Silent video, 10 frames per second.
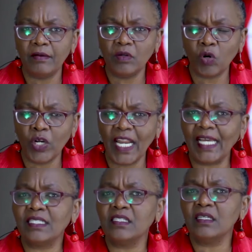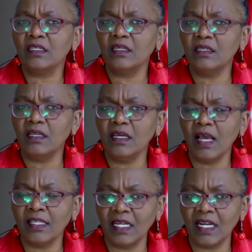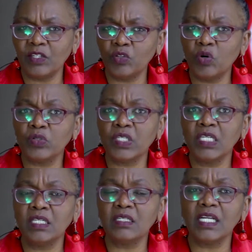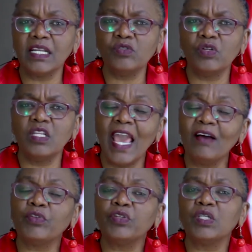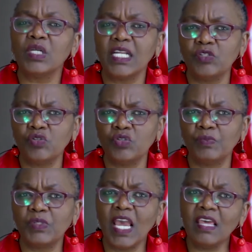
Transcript: connecting as an adult in healthy relationships.